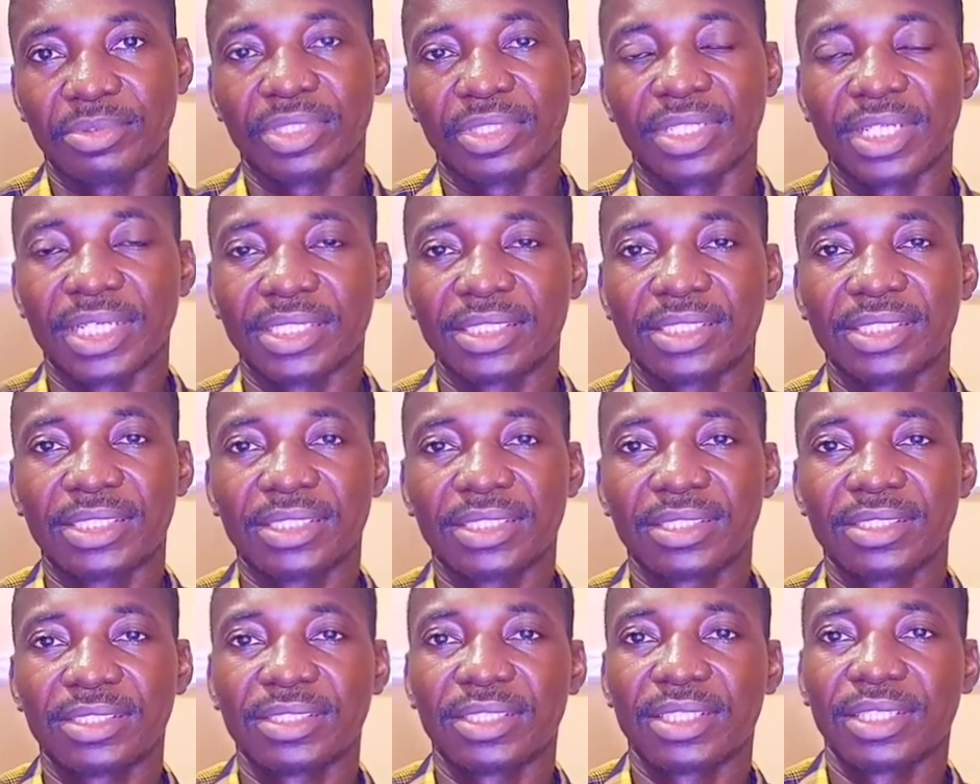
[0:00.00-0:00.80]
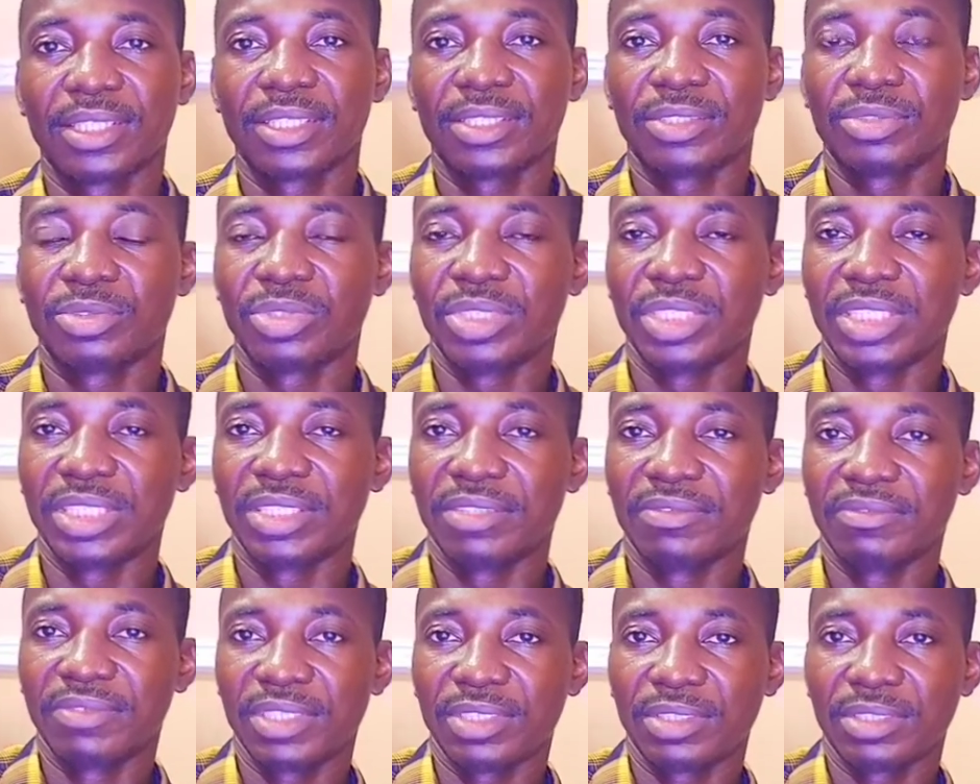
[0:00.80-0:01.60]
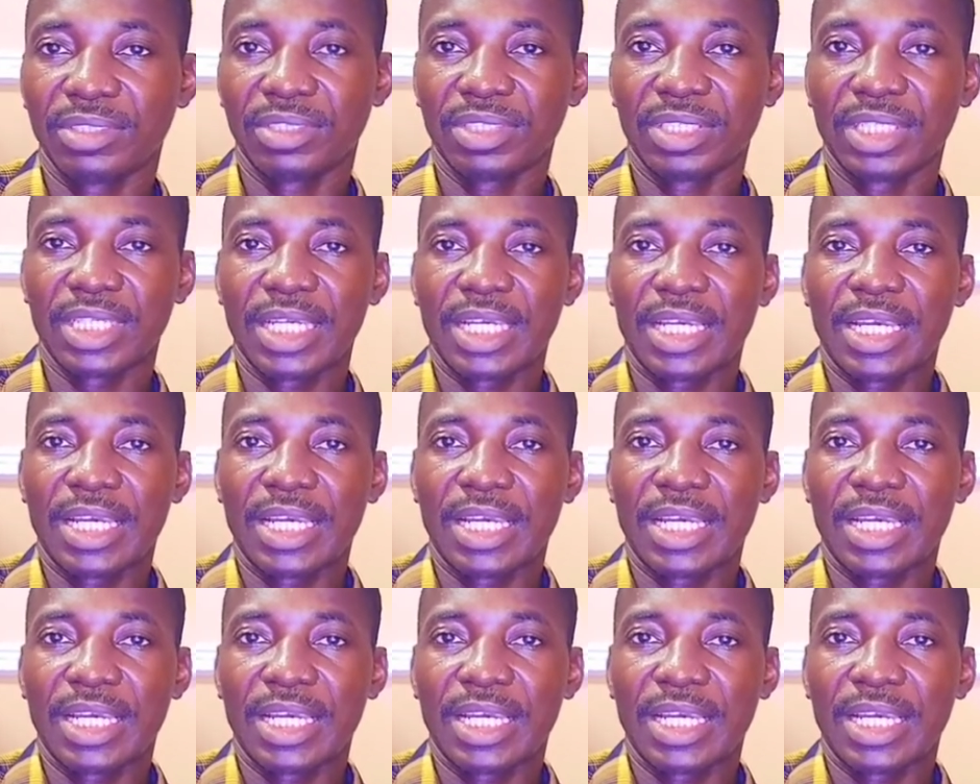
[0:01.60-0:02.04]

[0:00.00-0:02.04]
progresses to the evening.